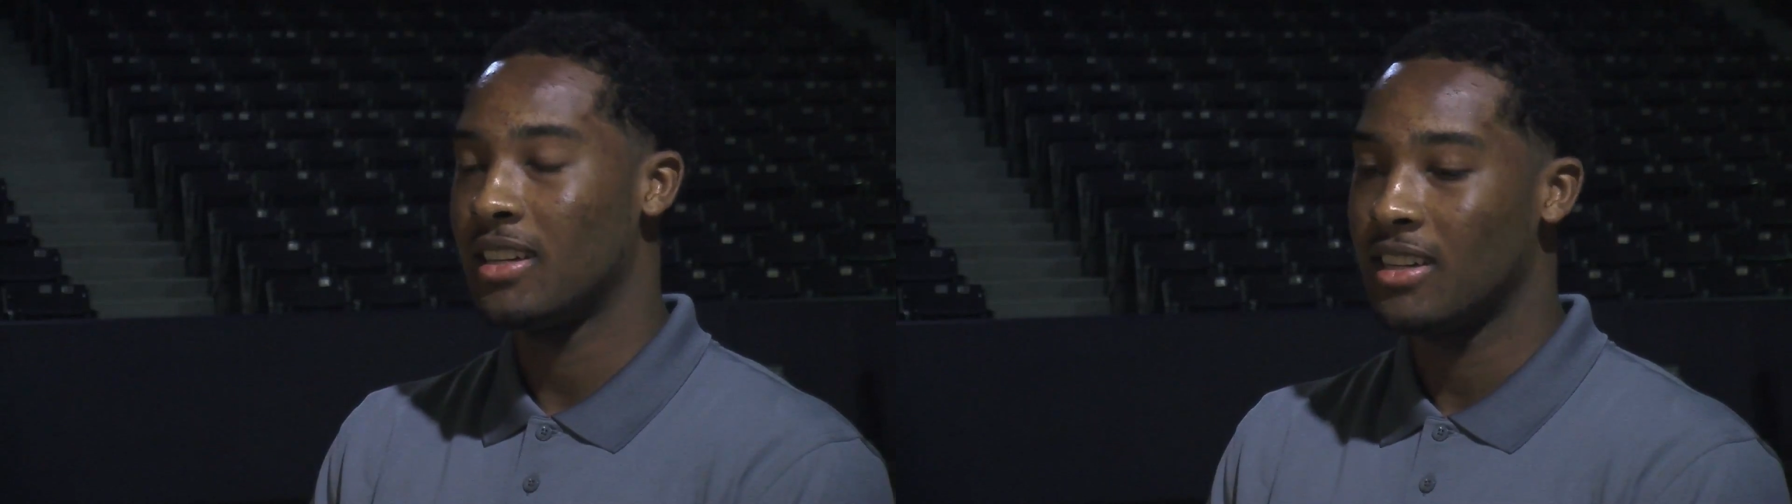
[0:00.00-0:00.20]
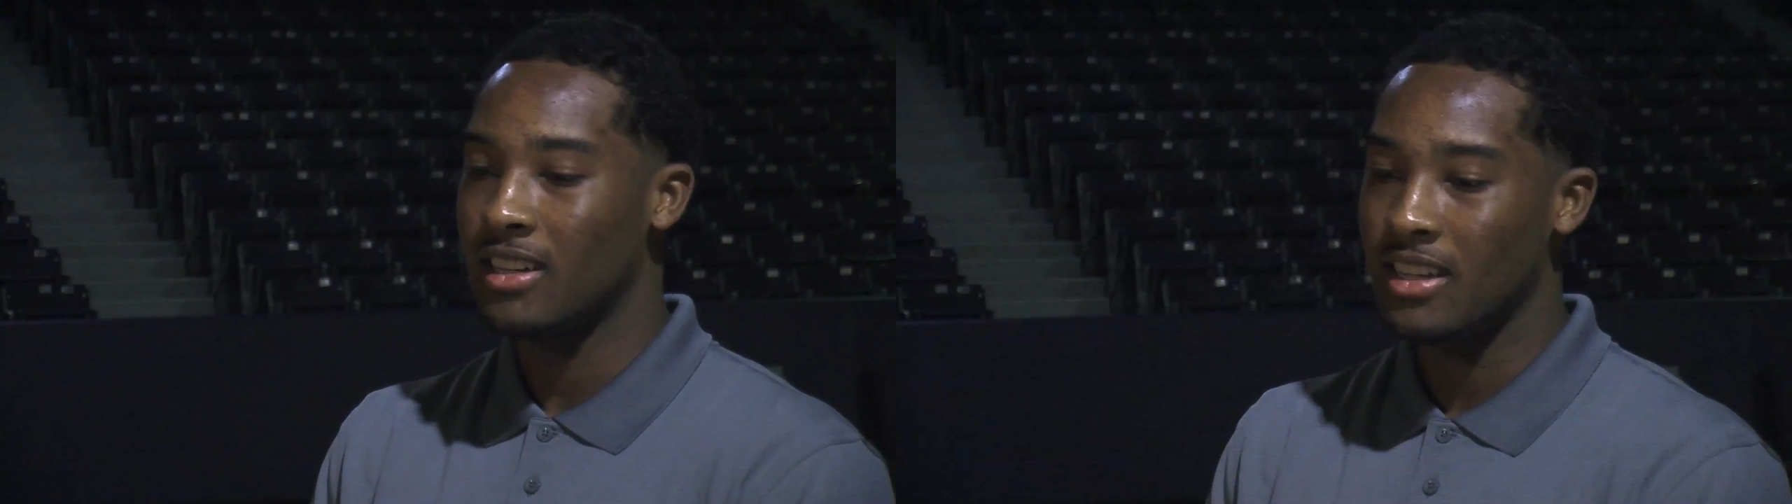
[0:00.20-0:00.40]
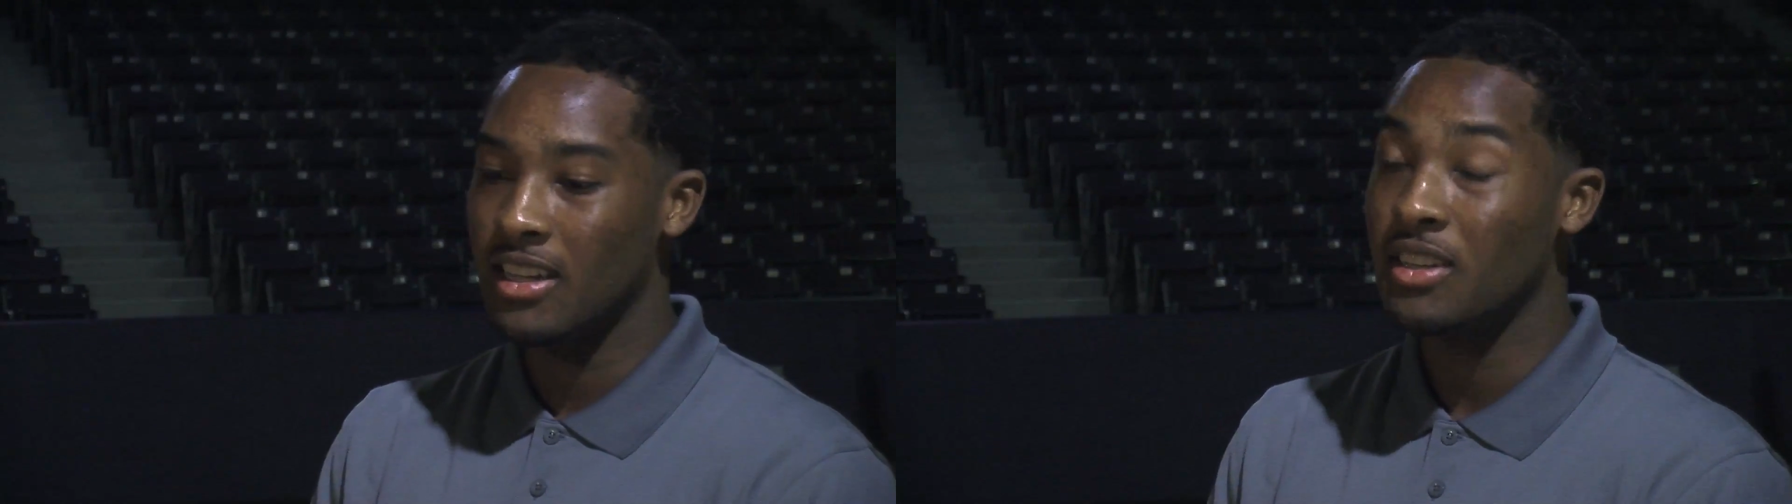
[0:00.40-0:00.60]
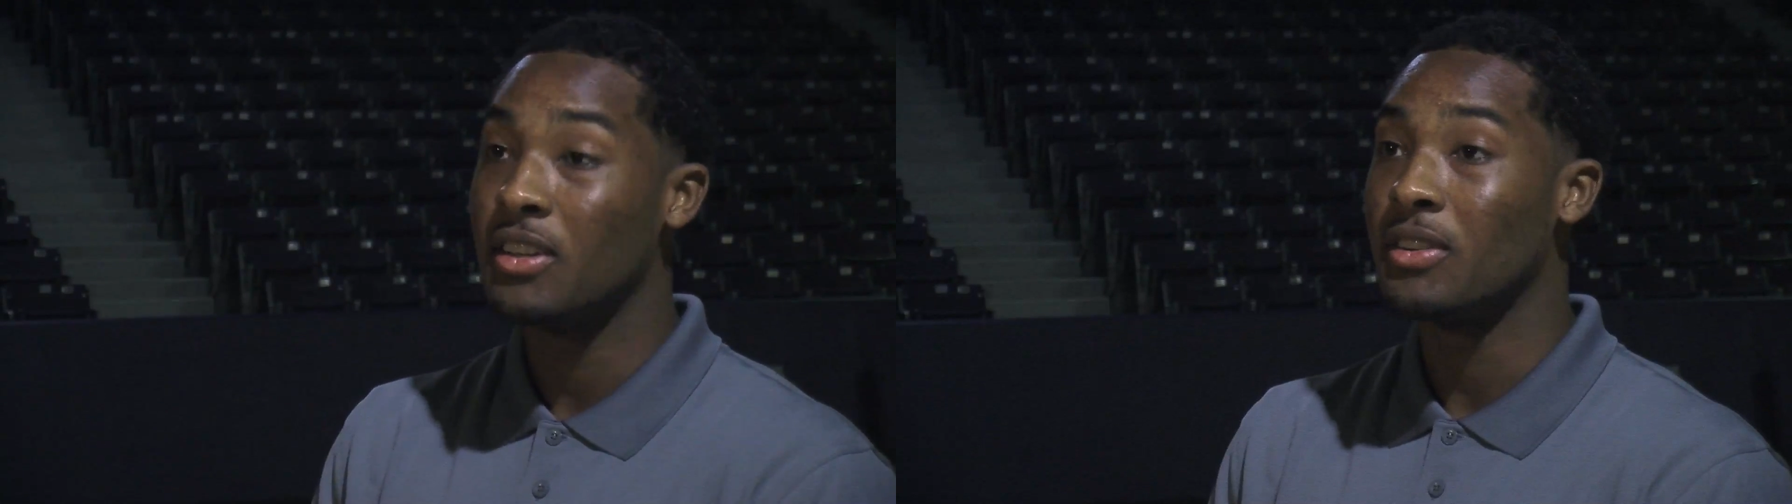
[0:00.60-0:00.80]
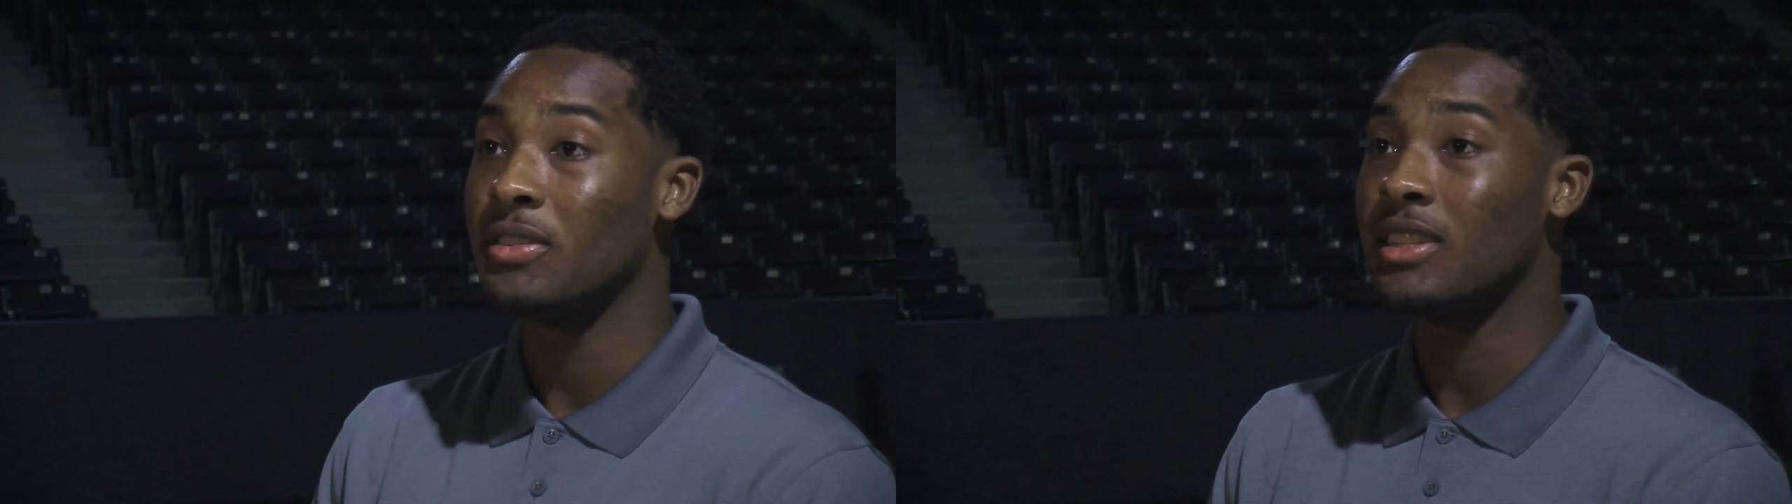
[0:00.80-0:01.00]
yeah, you
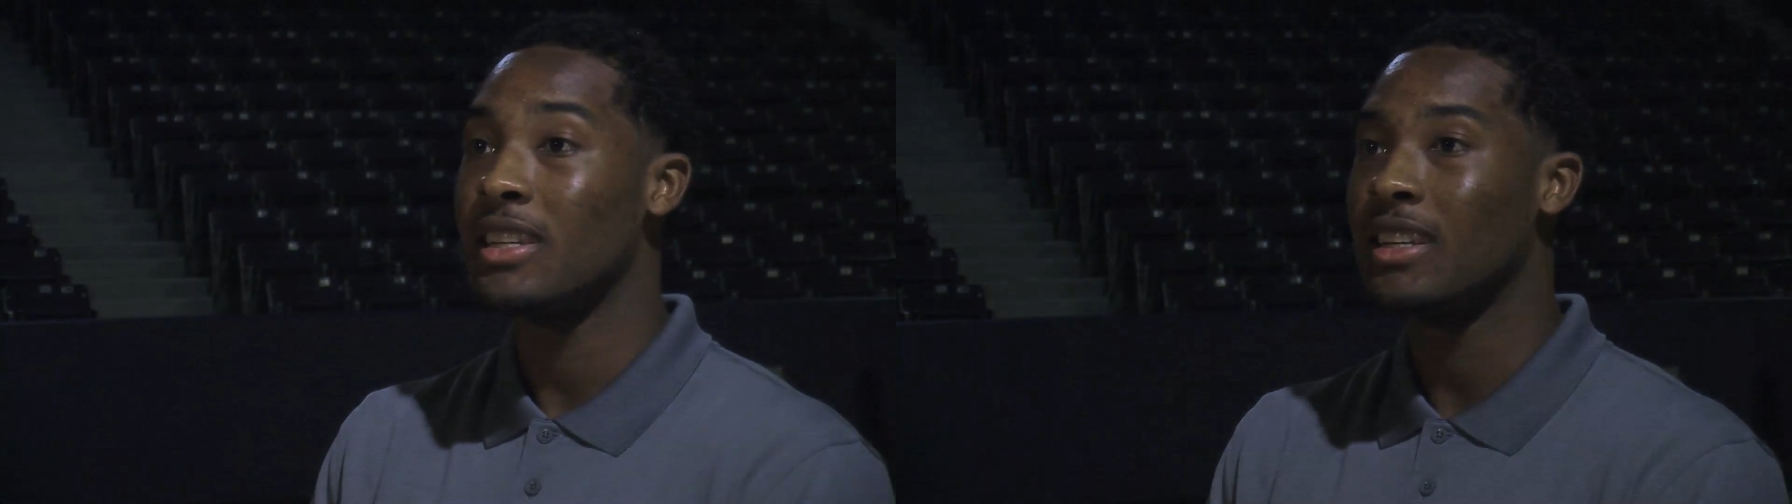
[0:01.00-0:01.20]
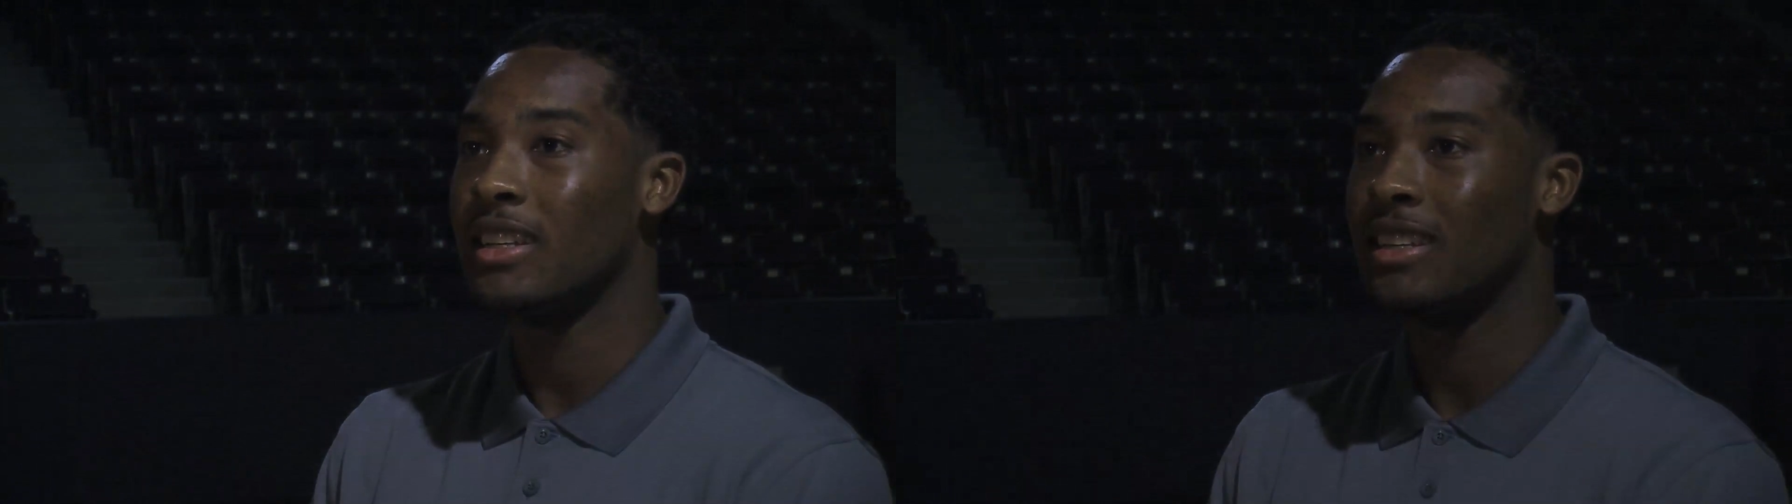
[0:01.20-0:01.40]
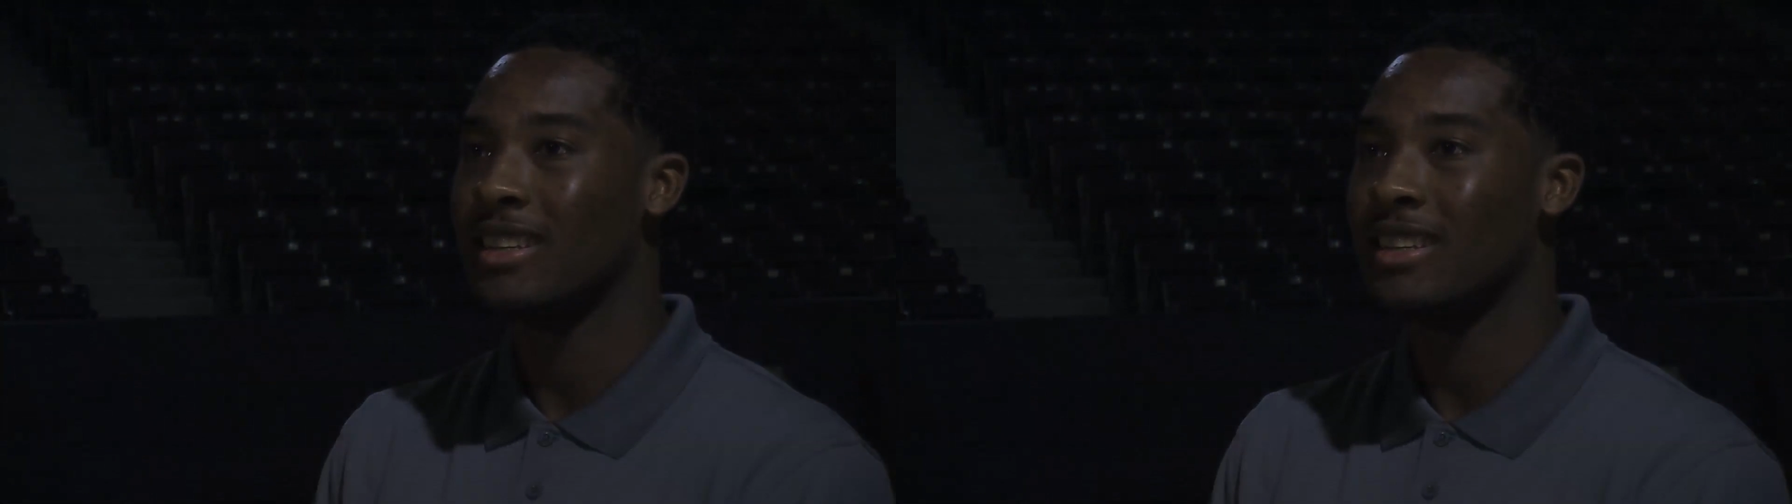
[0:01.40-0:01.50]
know what I'm saying?